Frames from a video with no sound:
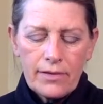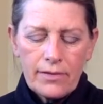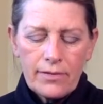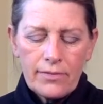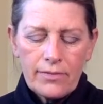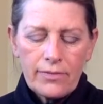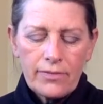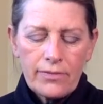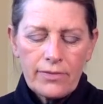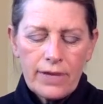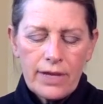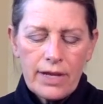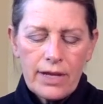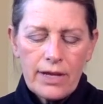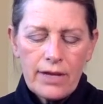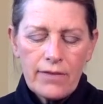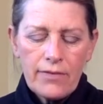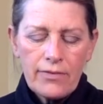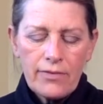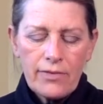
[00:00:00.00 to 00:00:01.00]

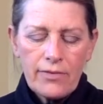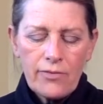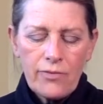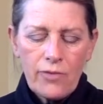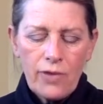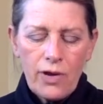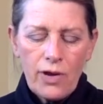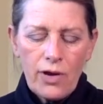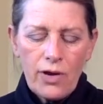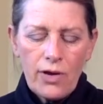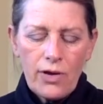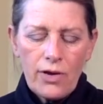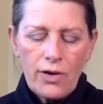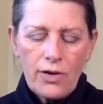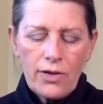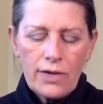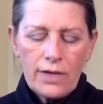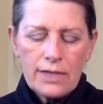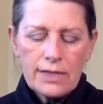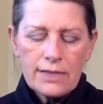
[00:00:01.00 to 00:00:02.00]
Free from
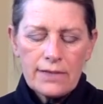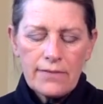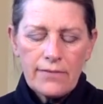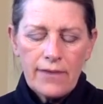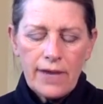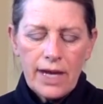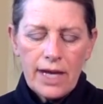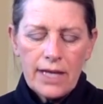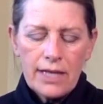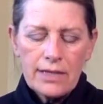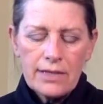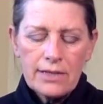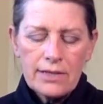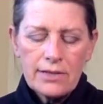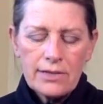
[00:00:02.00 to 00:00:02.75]
all that defines